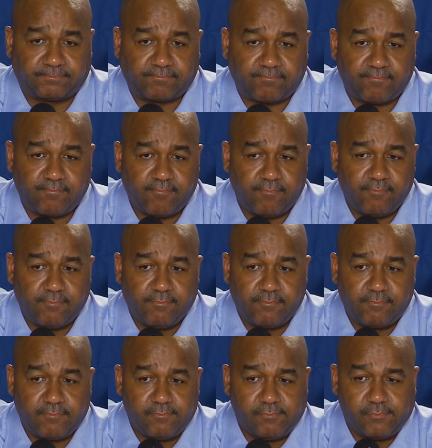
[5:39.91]

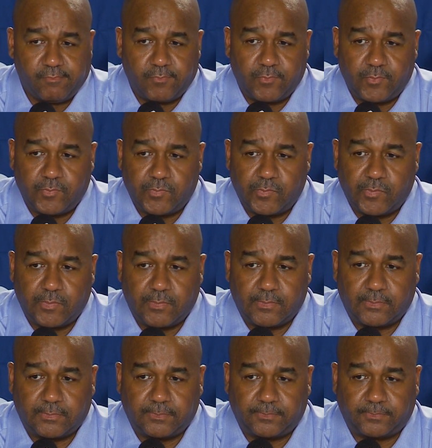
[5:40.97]

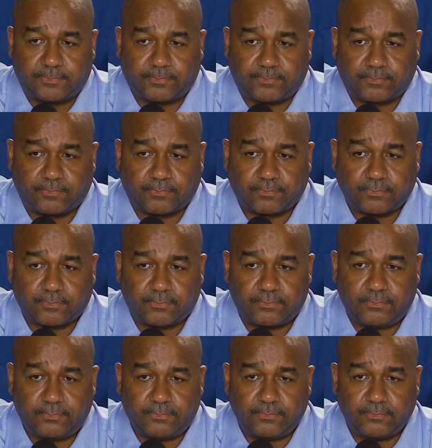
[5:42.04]
Nothing is said.